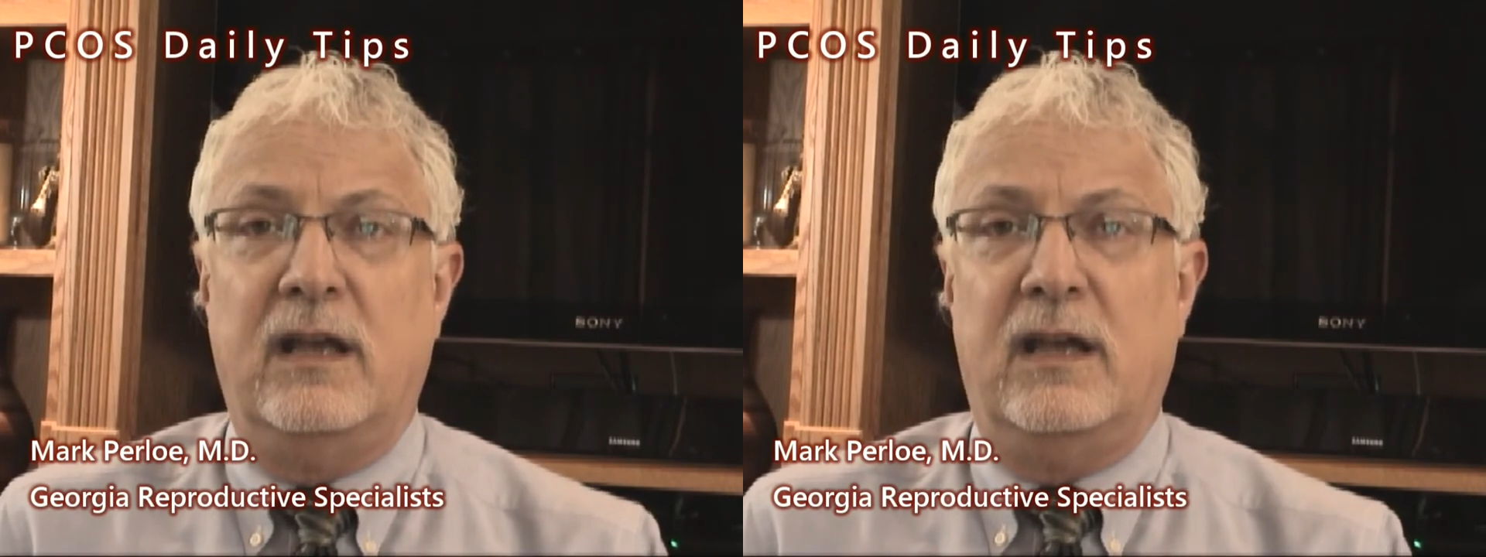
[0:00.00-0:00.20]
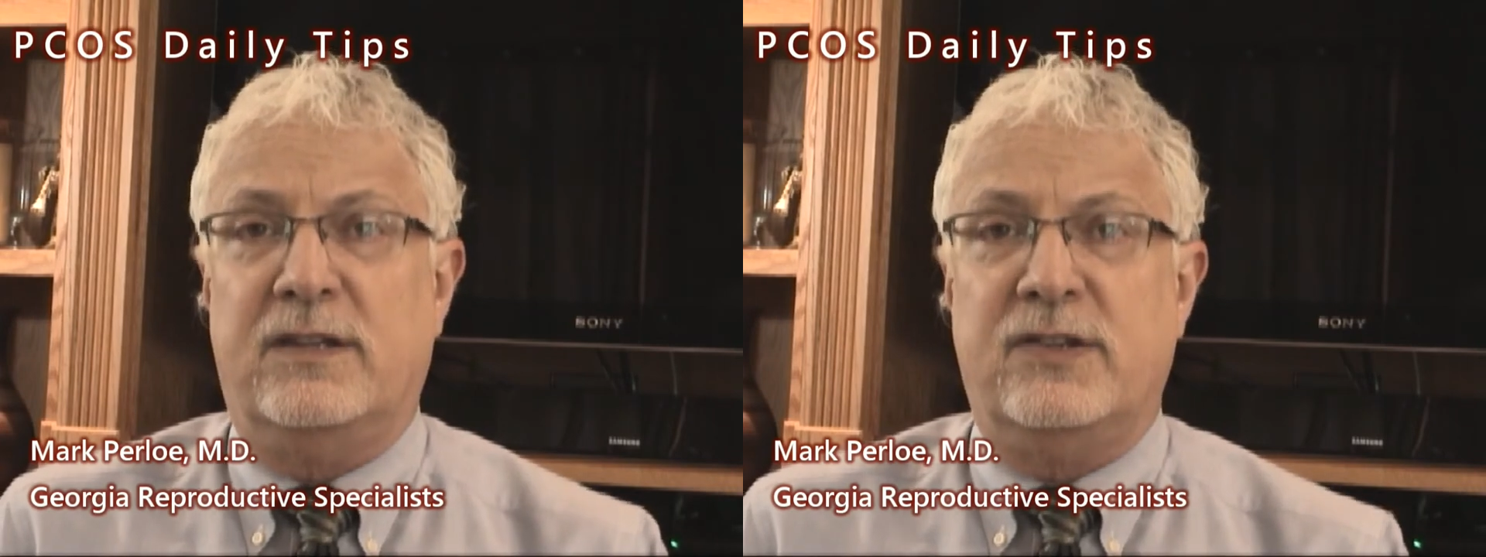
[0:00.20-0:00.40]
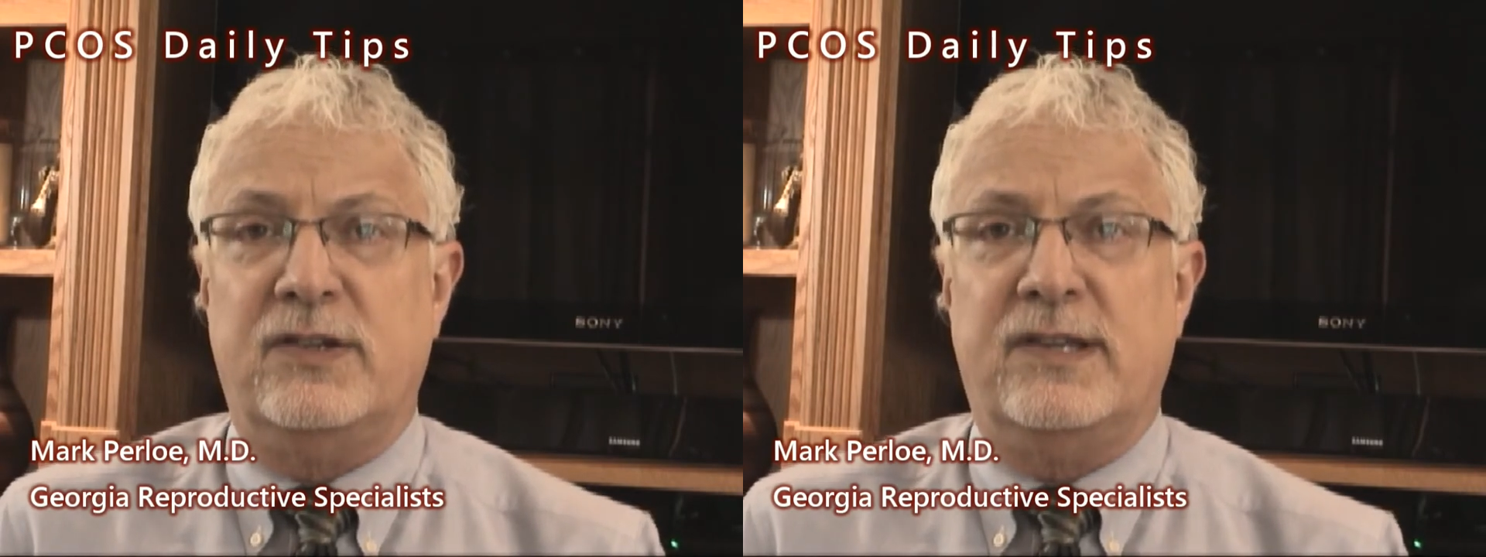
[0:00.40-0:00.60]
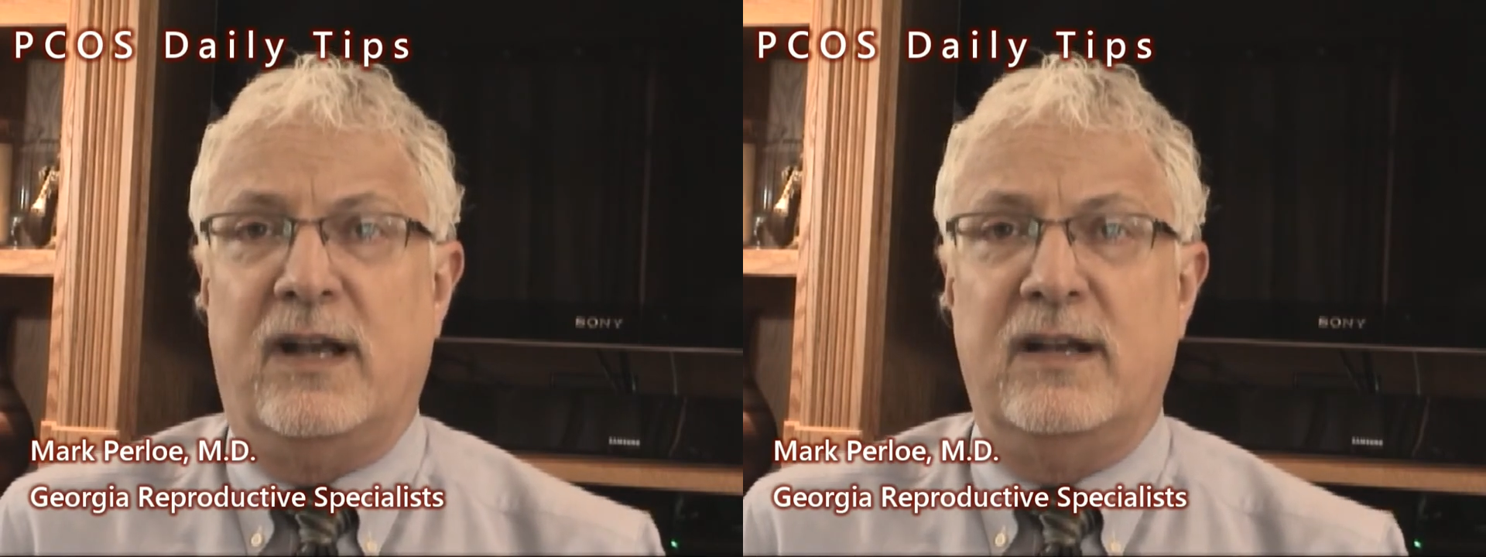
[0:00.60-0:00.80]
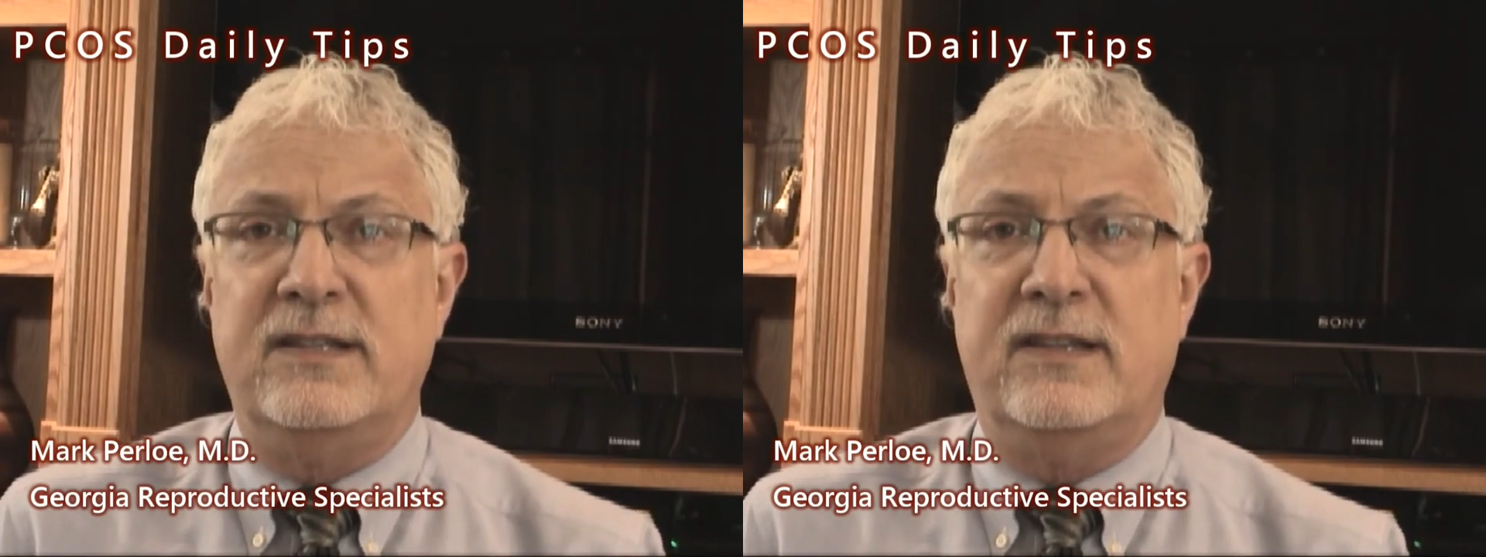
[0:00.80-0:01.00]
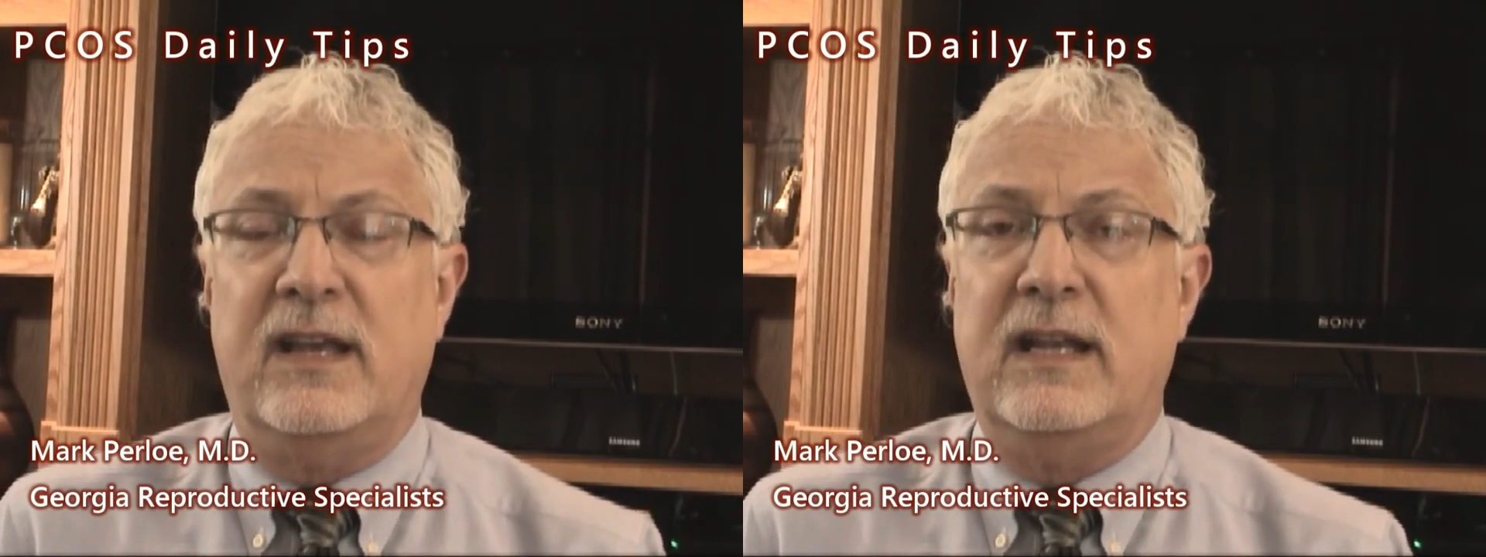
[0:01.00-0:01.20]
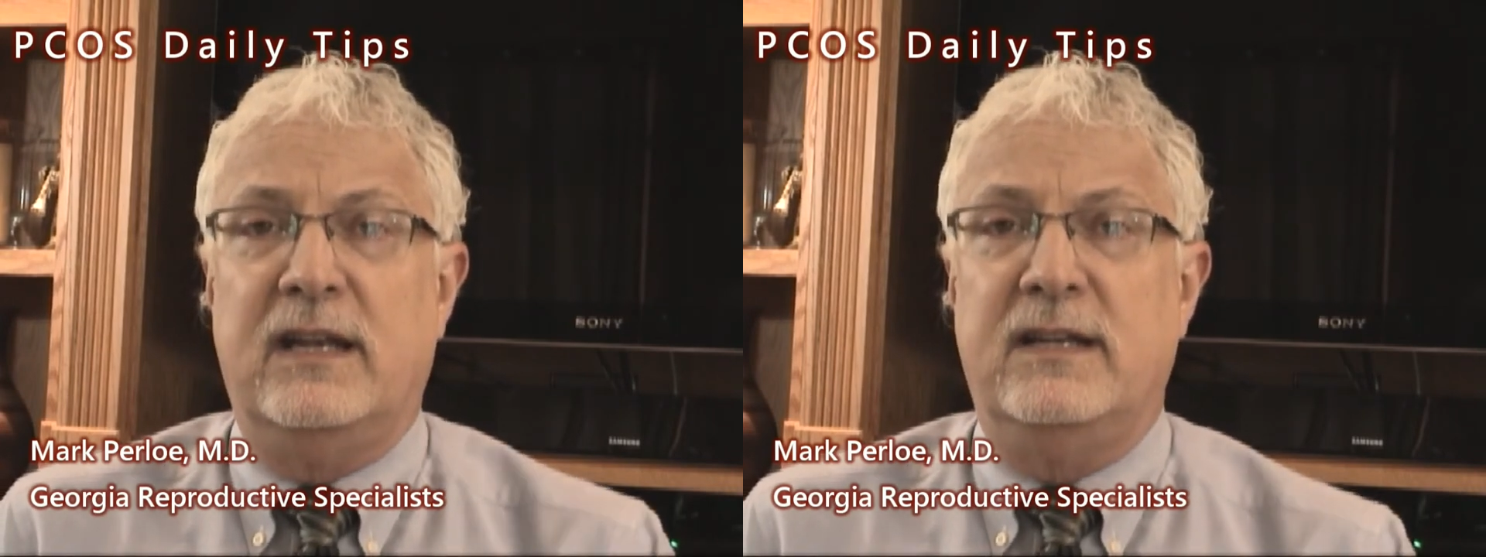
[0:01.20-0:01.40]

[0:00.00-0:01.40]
exercise, and an